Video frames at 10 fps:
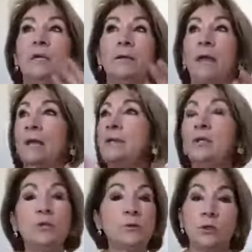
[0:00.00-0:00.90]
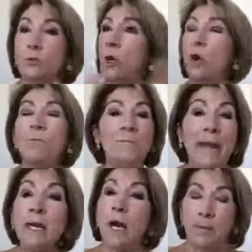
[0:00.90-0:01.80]
I think your your whole
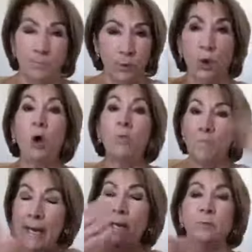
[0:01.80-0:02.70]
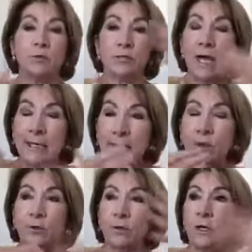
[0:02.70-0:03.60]
makeup, your whole makeup, your dyna-
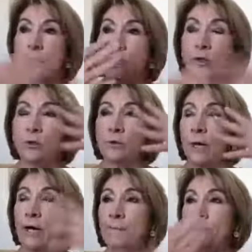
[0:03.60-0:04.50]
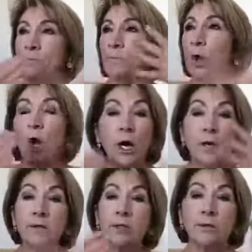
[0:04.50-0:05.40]
your your um,
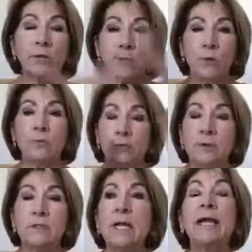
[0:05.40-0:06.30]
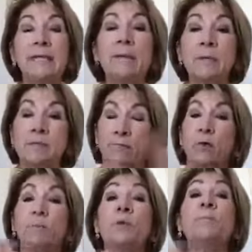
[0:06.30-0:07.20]
heart, your you know the dynamics of
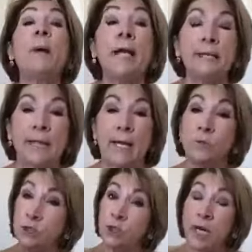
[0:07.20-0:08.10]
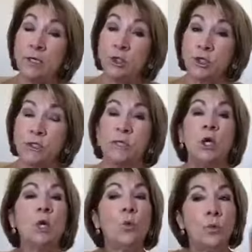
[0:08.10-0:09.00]
your your body language changes
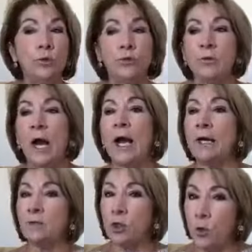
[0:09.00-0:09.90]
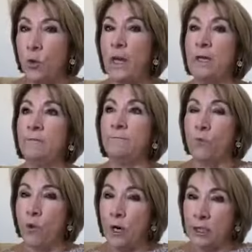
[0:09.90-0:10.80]
when you're not going for a